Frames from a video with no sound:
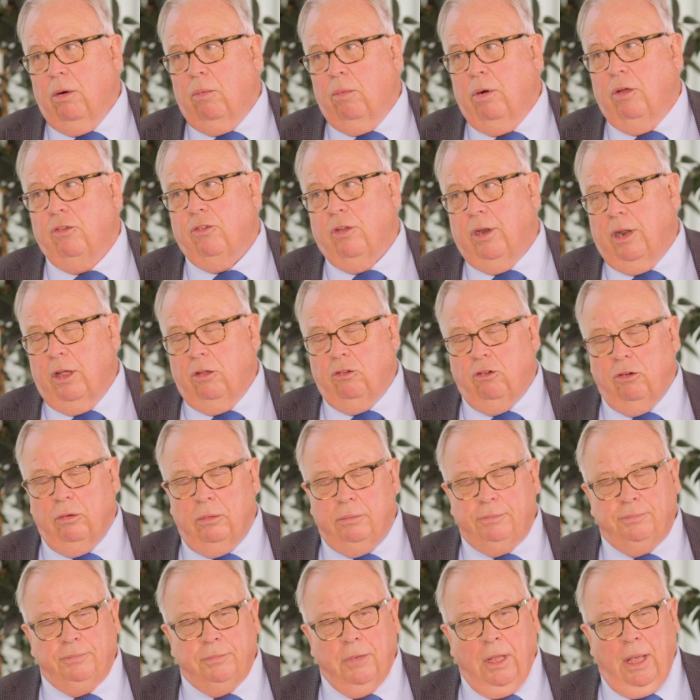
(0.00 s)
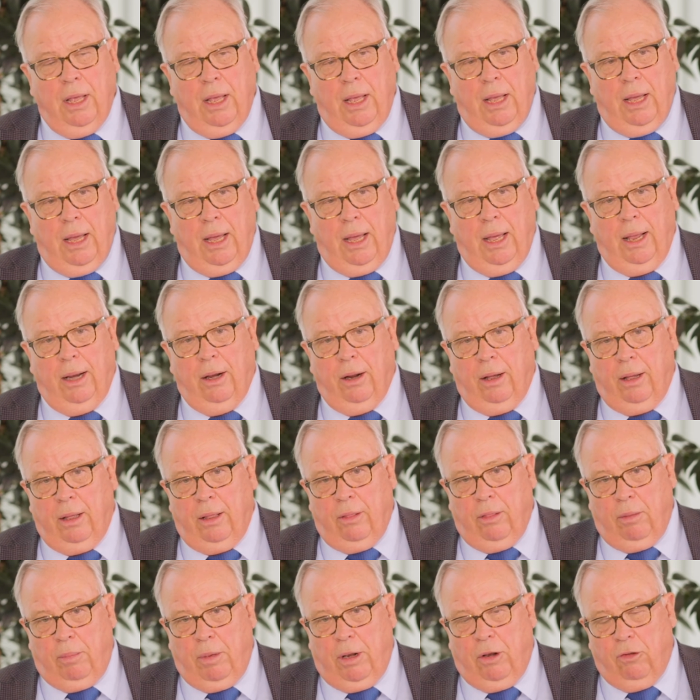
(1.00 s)
residential, and
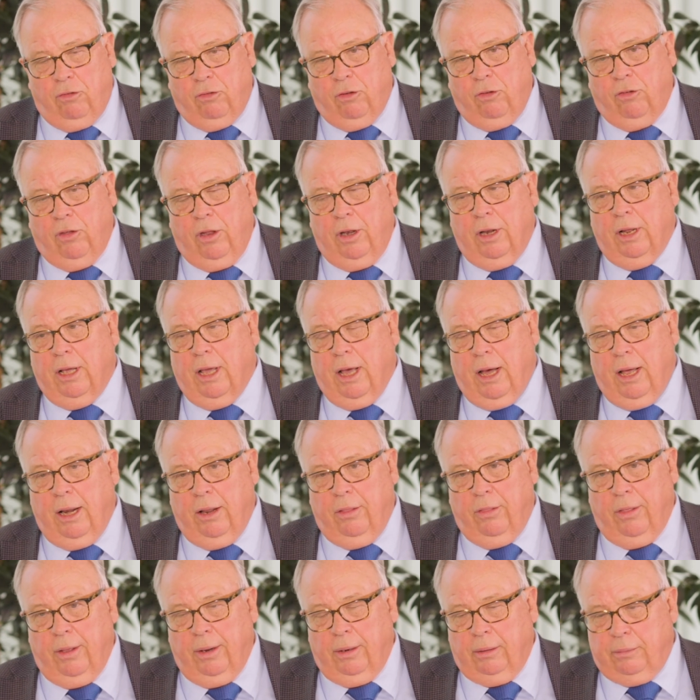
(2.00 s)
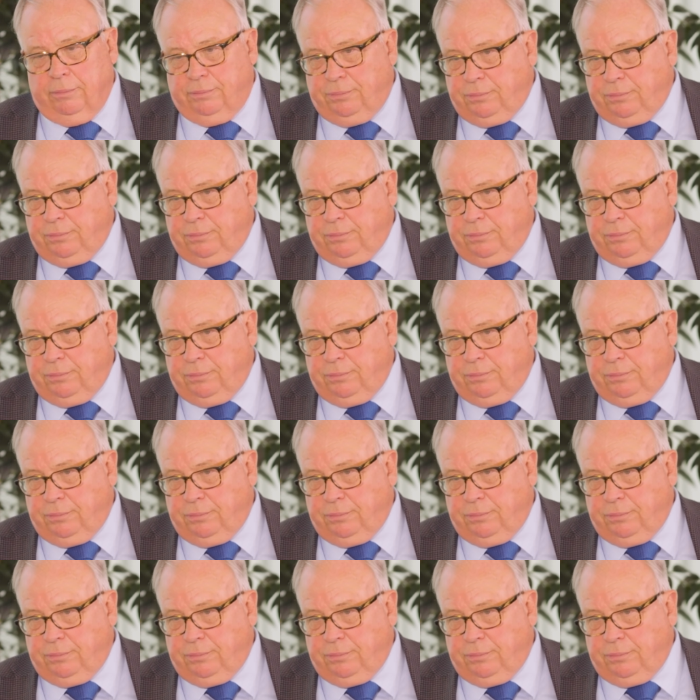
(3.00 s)
the ministers indicated that